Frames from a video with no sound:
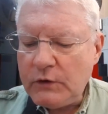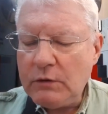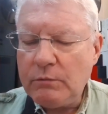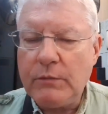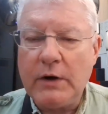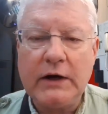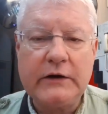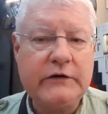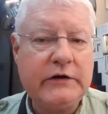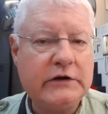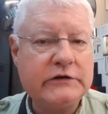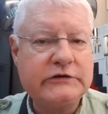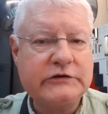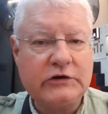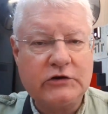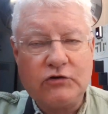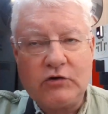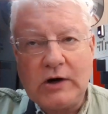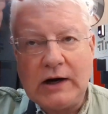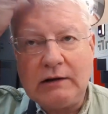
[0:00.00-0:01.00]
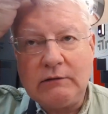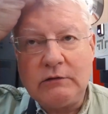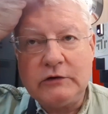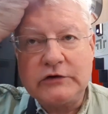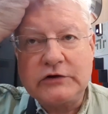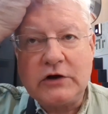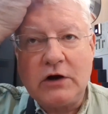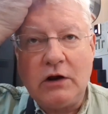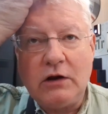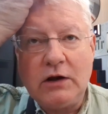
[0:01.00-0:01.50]
Mike tends to travel, is
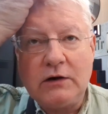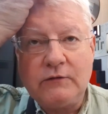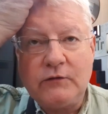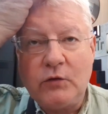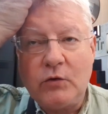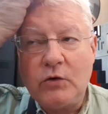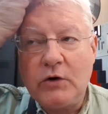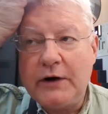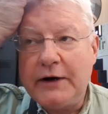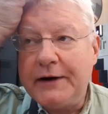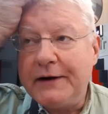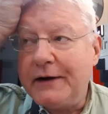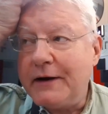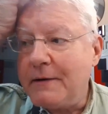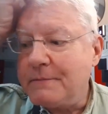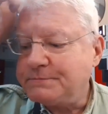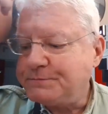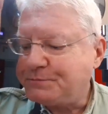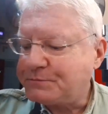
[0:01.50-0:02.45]
calling for a